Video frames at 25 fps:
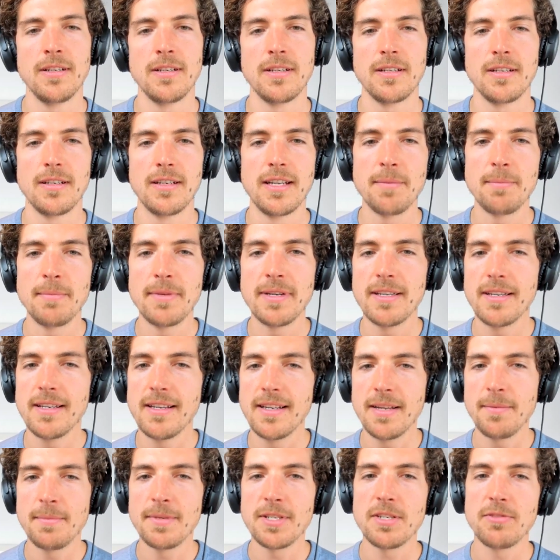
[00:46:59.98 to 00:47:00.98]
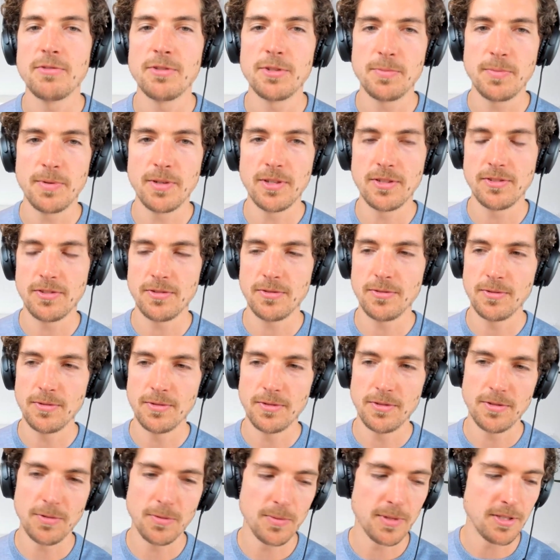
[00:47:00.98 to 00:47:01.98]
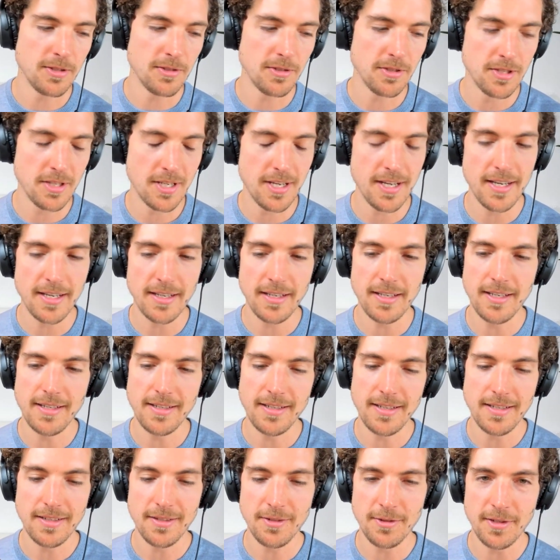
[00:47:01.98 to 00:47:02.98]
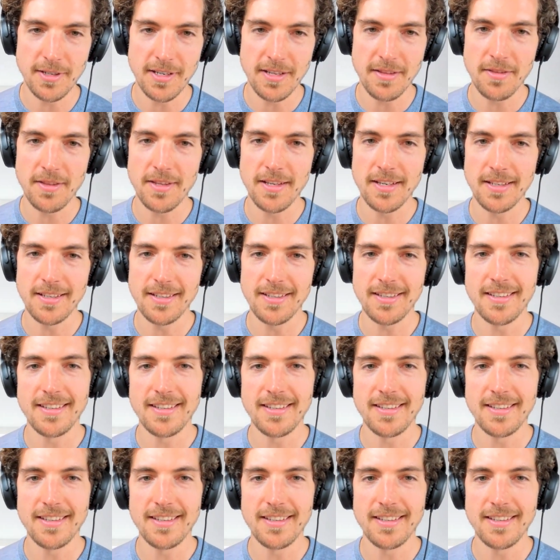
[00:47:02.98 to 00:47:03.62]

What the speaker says: Let me respond to what you're saying, and then you can think.